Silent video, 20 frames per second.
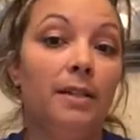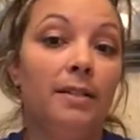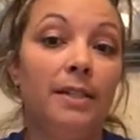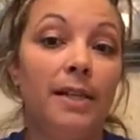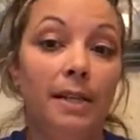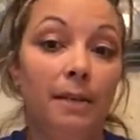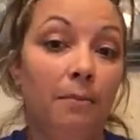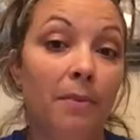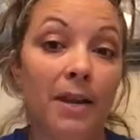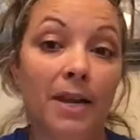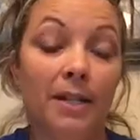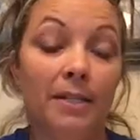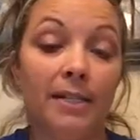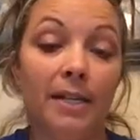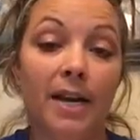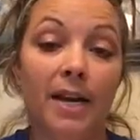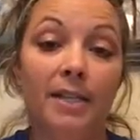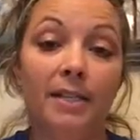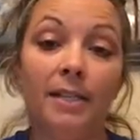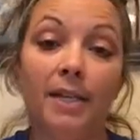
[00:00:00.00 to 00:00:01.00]
10 minutes,
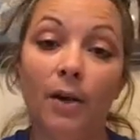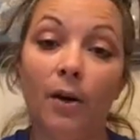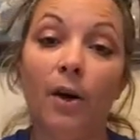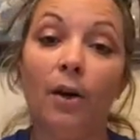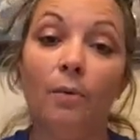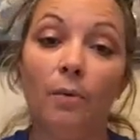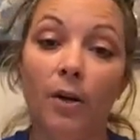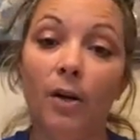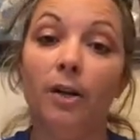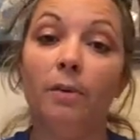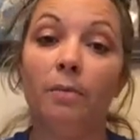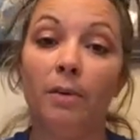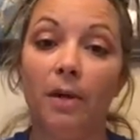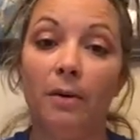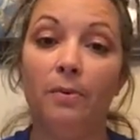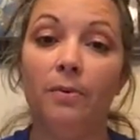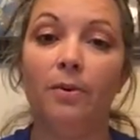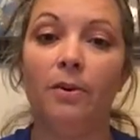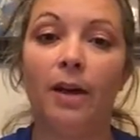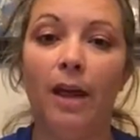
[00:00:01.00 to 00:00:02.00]
and I'd say, okay, we're going to
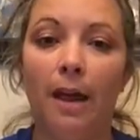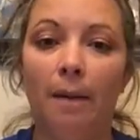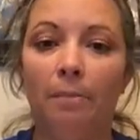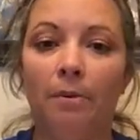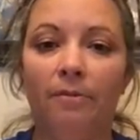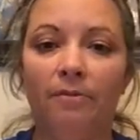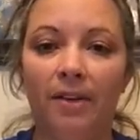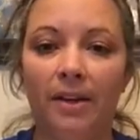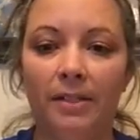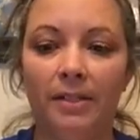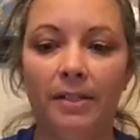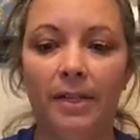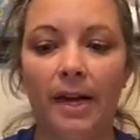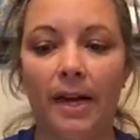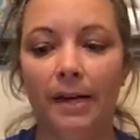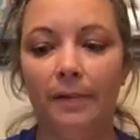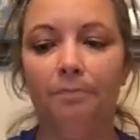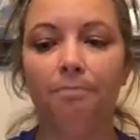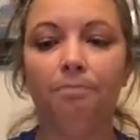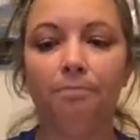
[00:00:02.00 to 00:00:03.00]
play with our camper van
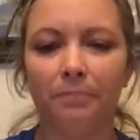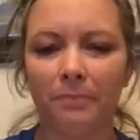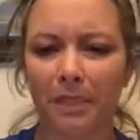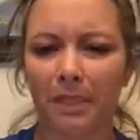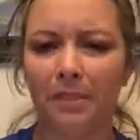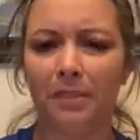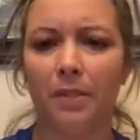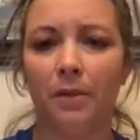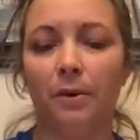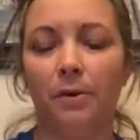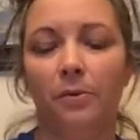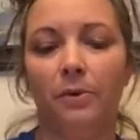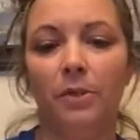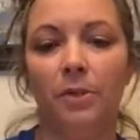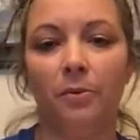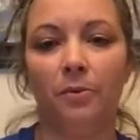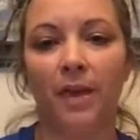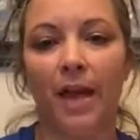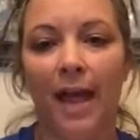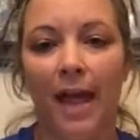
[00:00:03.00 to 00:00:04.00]
today. And so he would
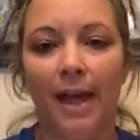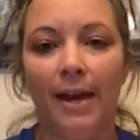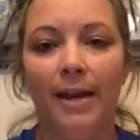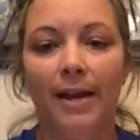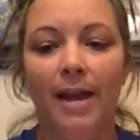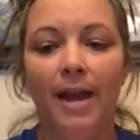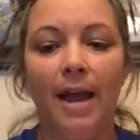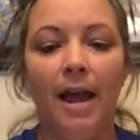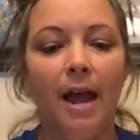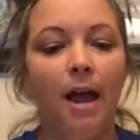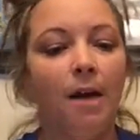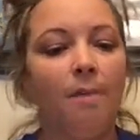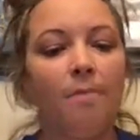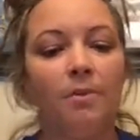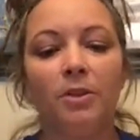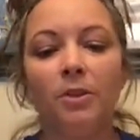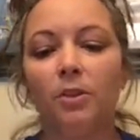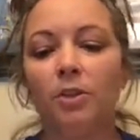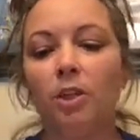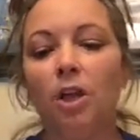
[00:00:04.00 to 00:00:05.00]
do that.
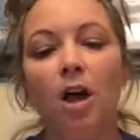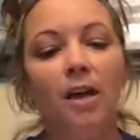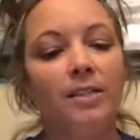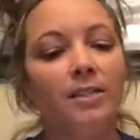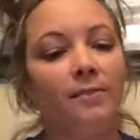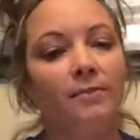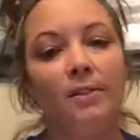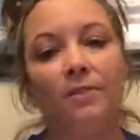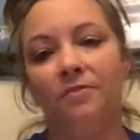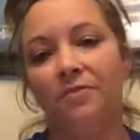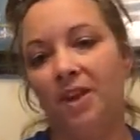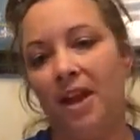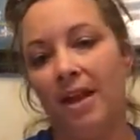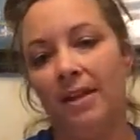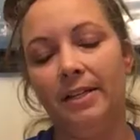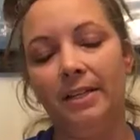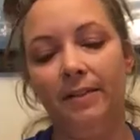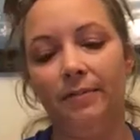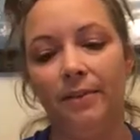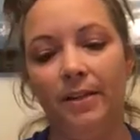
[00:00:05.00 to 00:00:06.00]
But there's lots of different
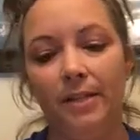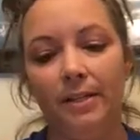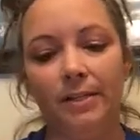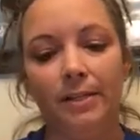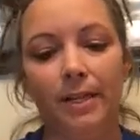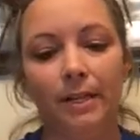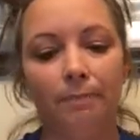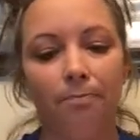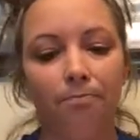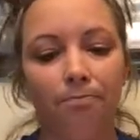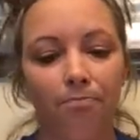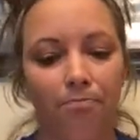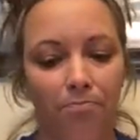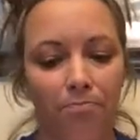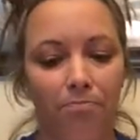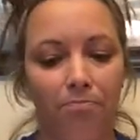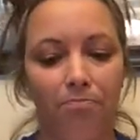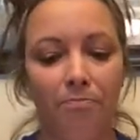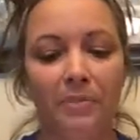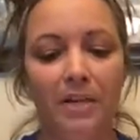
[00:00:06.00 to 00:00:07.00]
activities.
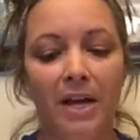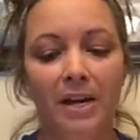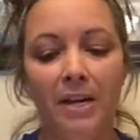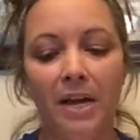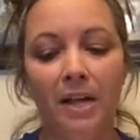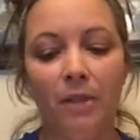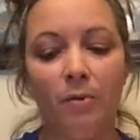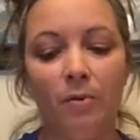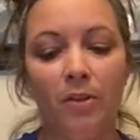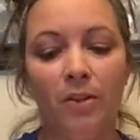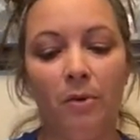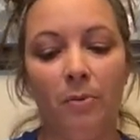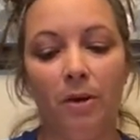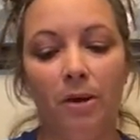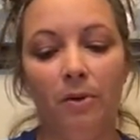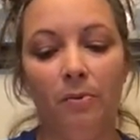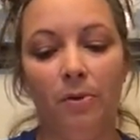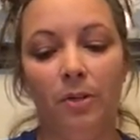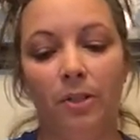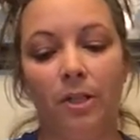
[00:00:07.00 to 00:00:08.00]
Another one that
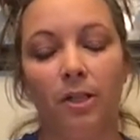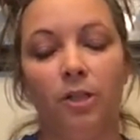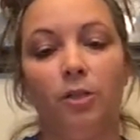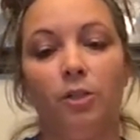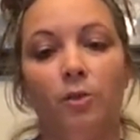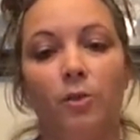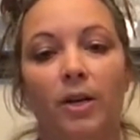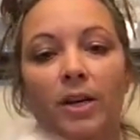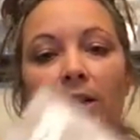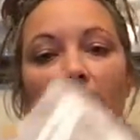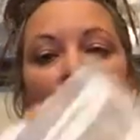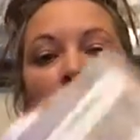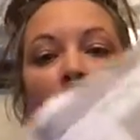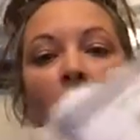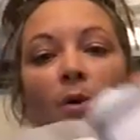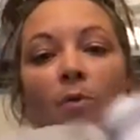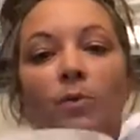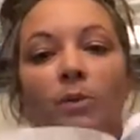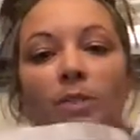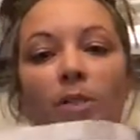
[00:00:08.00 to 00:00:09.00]
he really enjoyed
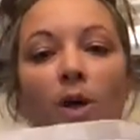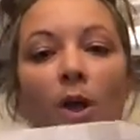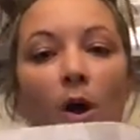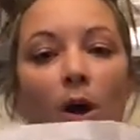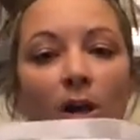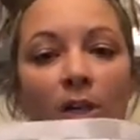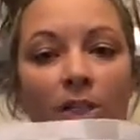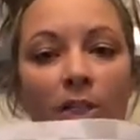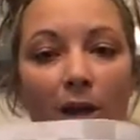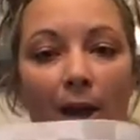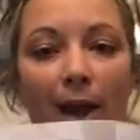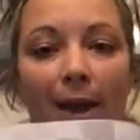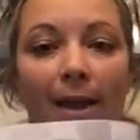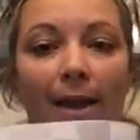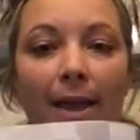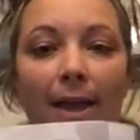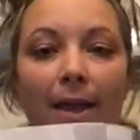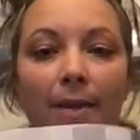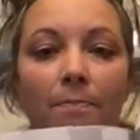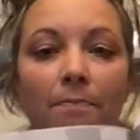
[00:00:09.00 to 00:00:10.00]
was a car track
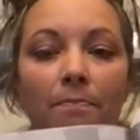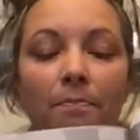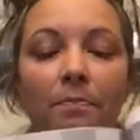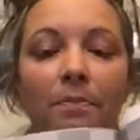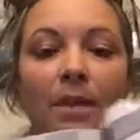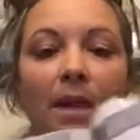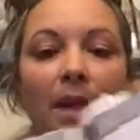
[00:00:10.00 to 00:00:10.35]
game.